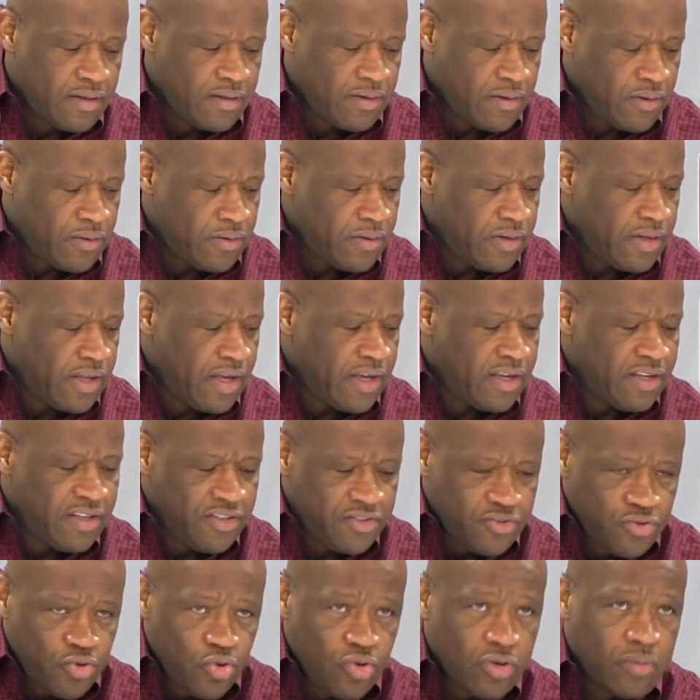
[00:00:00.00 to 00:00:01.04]
only that,
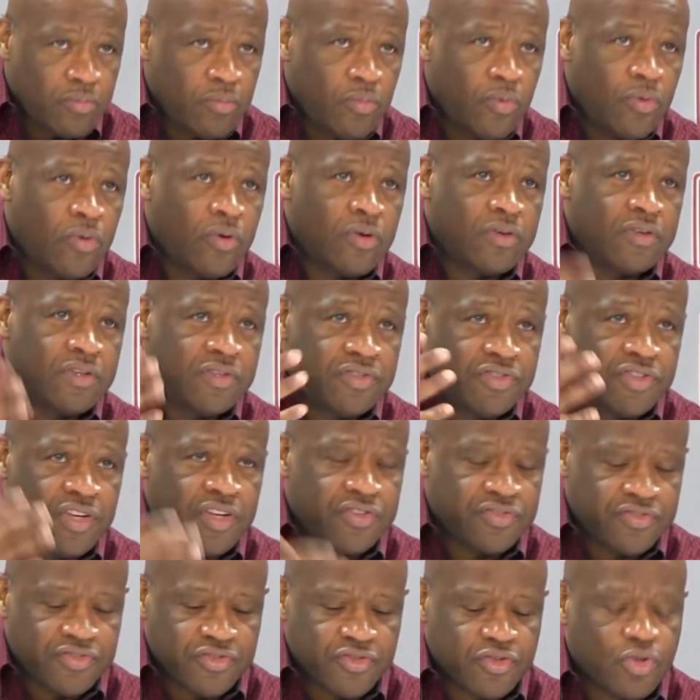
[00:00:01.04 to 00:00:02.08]
he's doing more than
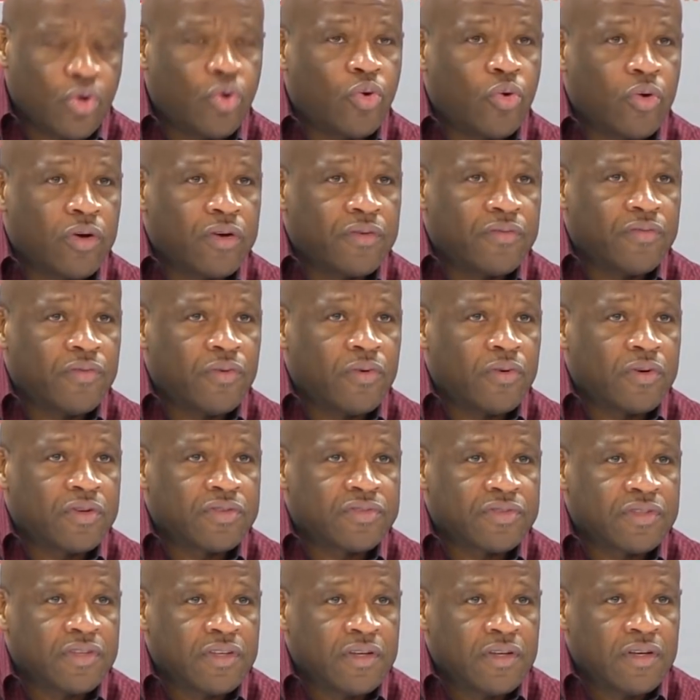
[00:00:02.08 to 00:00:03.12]
just scoring for
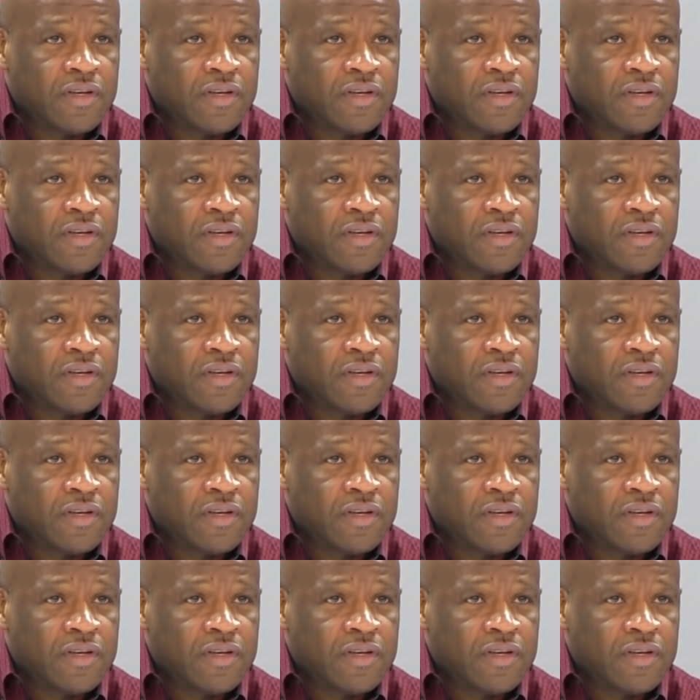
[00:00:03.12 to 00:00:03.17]
us.